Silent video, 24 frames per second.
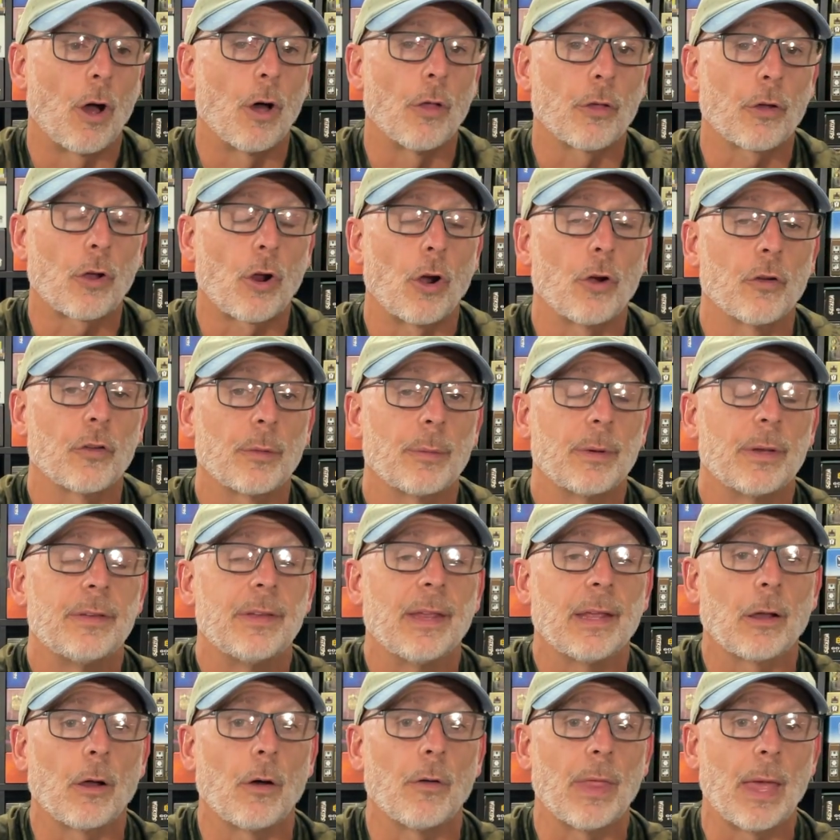all the cards. I'm going to
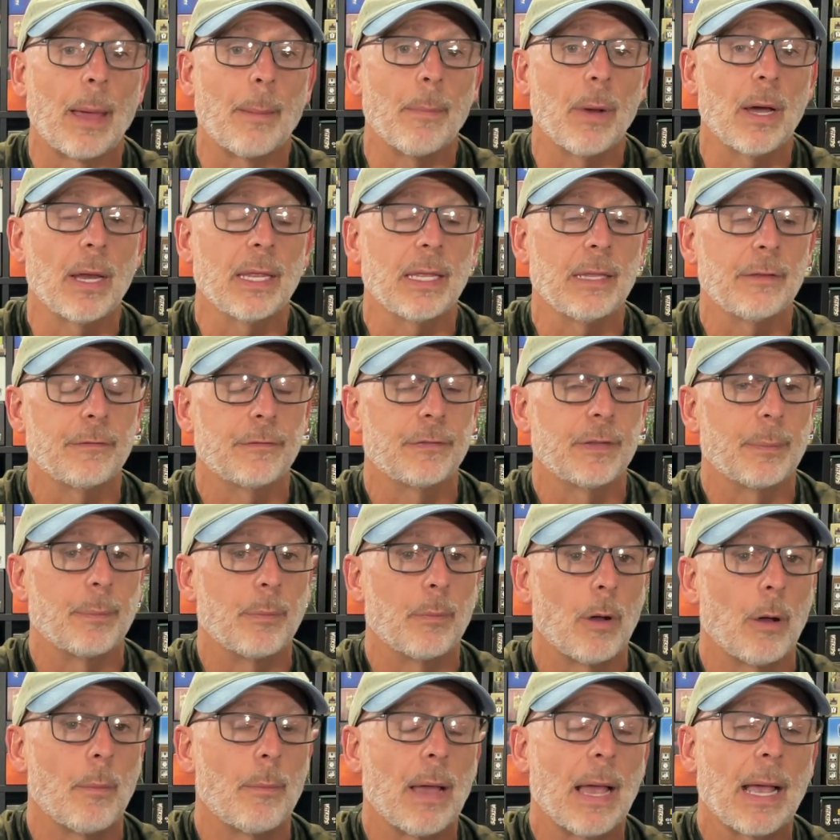take all that money, flip them
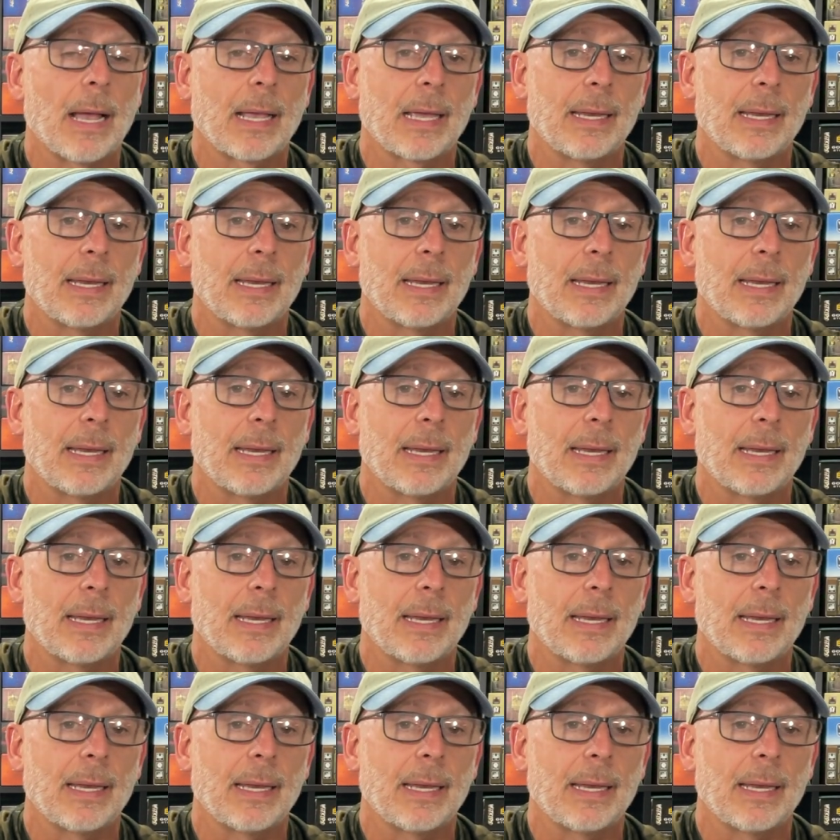all back,